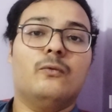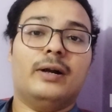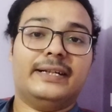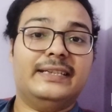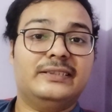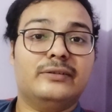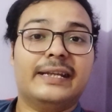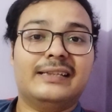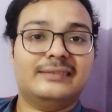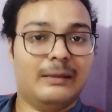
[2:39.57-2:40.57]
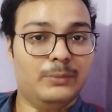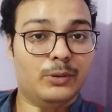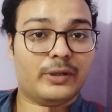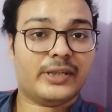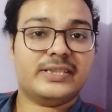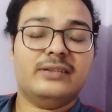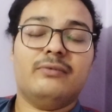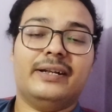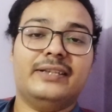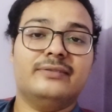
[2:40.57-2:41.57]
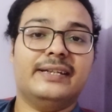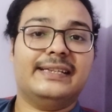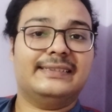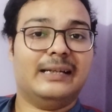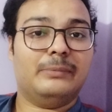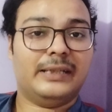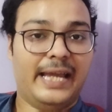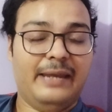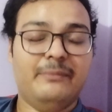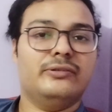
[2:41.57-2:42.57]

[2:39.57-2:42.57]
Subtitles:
what is your exam location, what is your exam time,